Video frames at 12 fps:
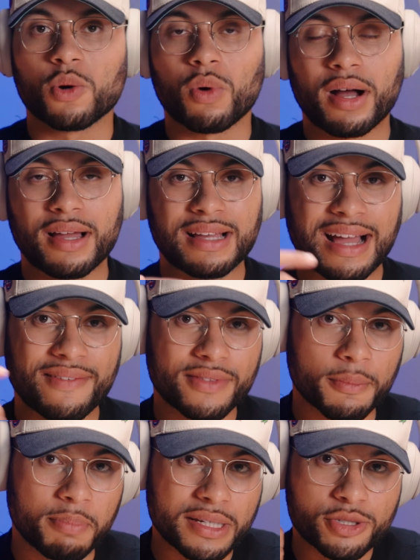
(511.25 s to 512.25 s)
while I have
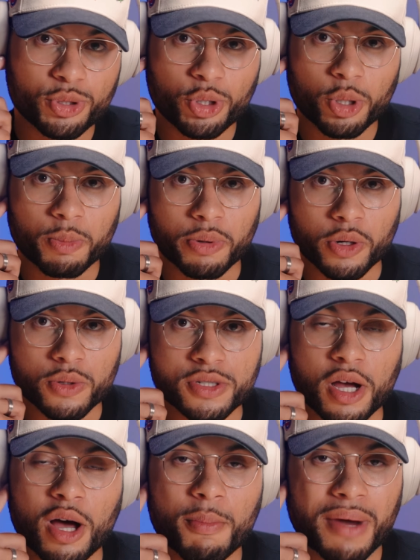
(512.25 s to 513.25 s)
the Beats Studio Pros
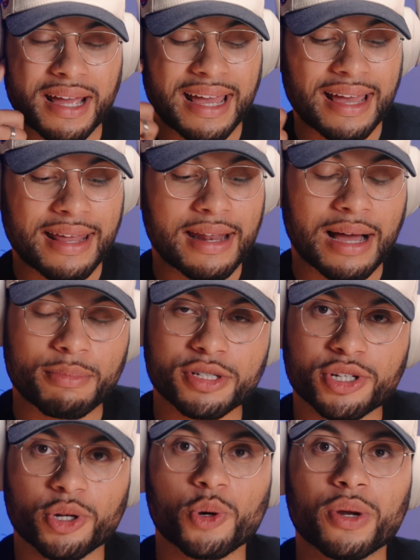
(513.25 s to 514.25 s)
on my head, I'm
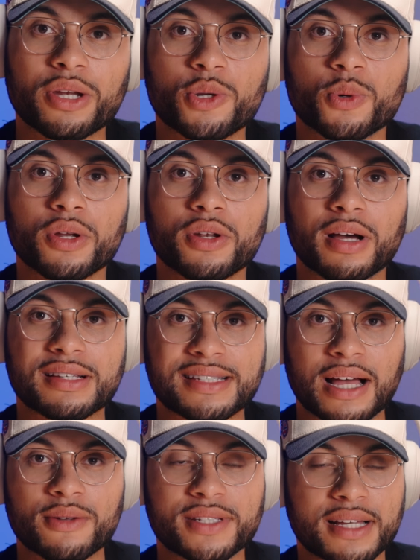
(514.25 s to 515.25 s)
just gonna go ahead and do a
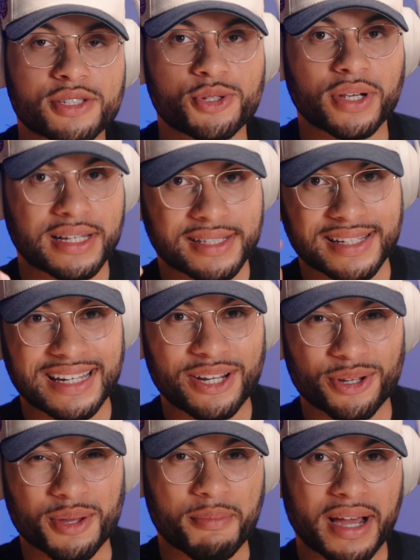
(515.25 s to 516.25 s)
sound test so you guys can
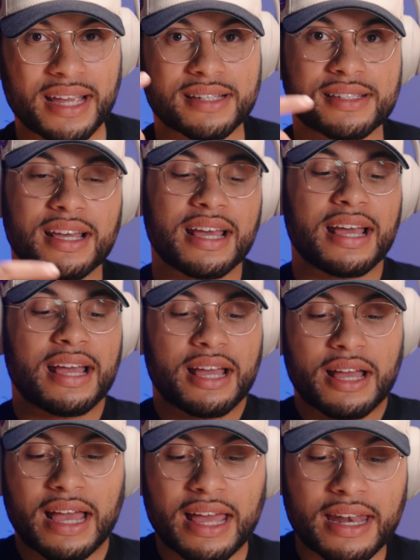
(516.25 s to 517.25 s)
hear the mics.
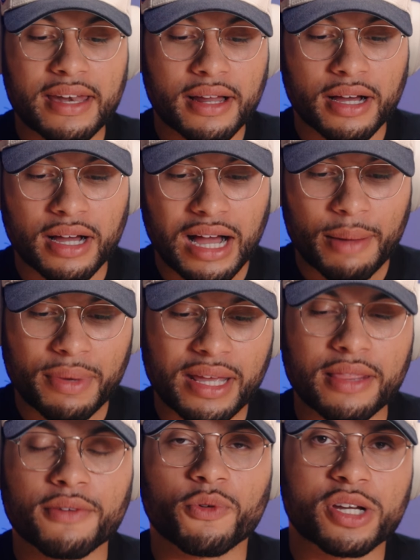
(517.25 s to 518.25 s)
And I'm
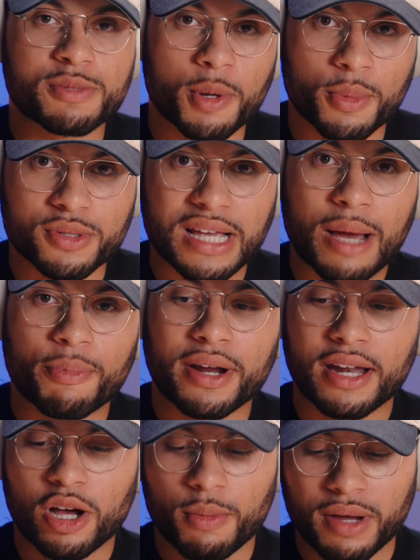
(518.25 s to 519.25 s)
in the Voice Memos app right
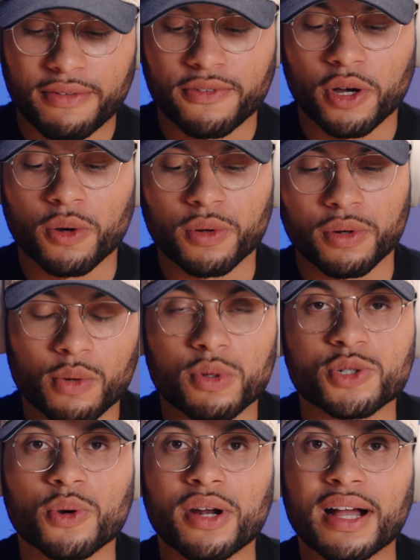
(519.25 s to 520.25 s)
now on my phone.
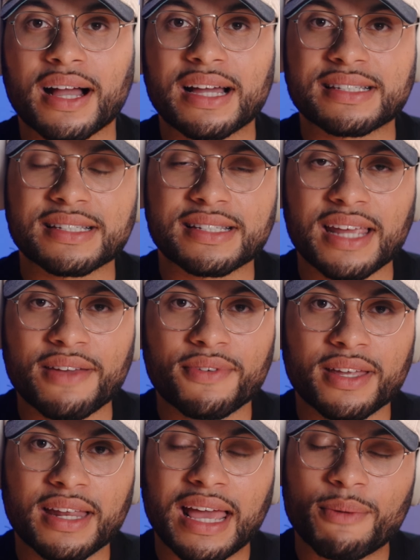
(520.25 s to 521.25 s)
What's going on, guys? It's
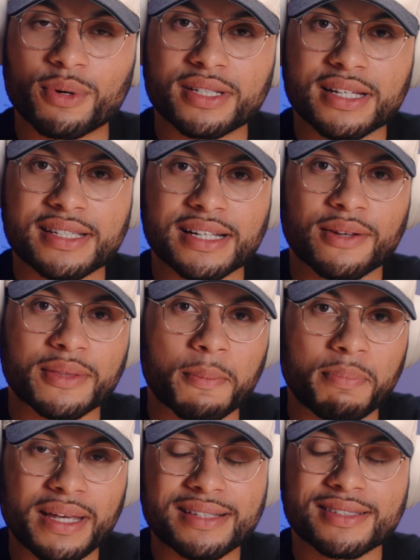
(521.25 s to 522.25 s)
David, and we're testing out the
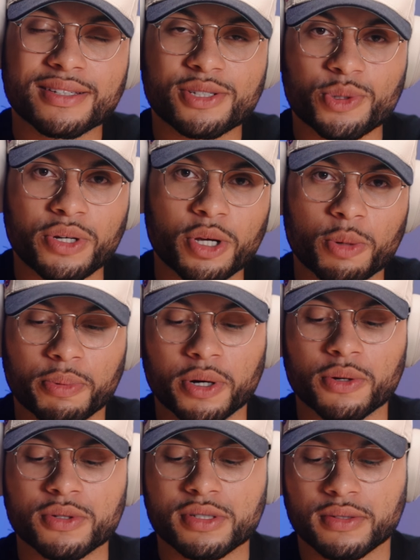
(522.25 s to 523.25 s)
Beats Studio
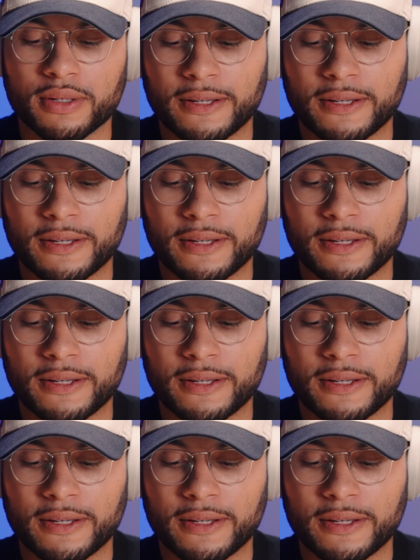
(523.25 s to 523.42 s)
Pros.